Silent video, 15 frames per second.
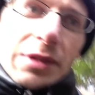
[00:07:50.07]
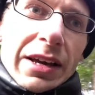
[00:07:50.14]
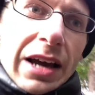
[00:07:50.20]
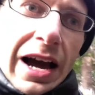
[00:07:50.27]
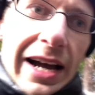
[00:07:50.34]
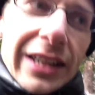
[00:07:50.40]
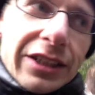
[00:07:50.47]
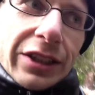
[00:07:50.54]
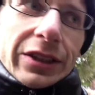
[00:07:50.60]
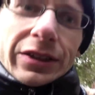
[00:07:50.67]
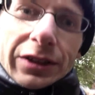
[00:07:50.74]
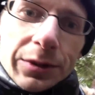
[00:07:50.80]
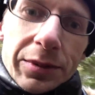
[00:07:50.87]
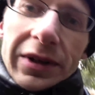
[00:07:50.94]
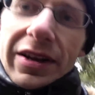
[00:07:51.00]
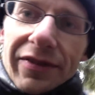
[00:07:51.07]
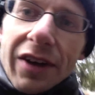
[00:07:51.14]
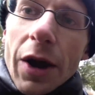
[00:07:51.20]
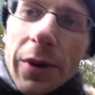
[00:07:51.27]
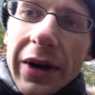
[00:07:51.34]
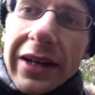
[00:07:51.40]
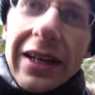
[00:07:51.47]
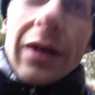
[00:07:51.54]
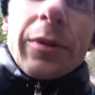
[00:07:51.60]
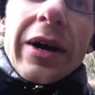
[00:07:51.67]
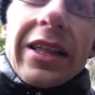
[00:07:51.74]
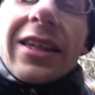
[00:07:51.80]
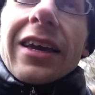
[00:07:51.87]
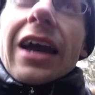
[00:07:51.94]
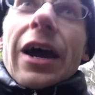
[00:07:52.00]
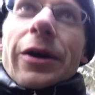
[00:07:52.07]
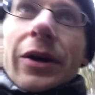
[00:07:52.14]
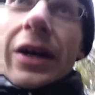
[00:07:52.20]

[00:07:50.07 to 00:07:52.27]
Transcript: to guide you, you would have no idea where to go.